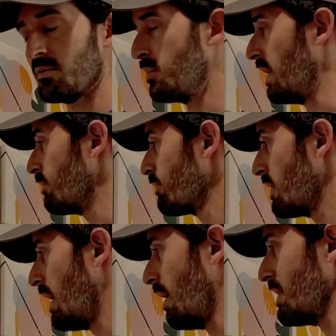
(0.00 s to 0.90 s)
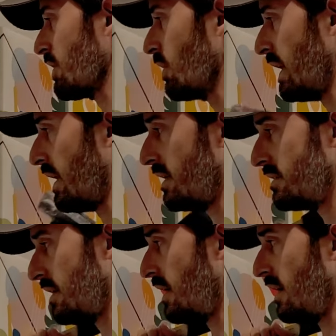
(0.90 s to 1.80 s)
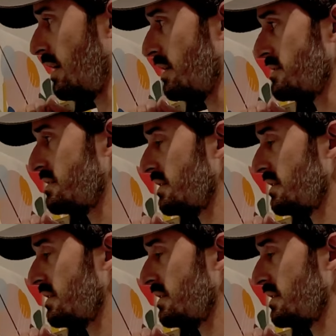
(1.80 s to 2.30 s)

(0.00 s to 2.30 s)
but I'm going to go ahead and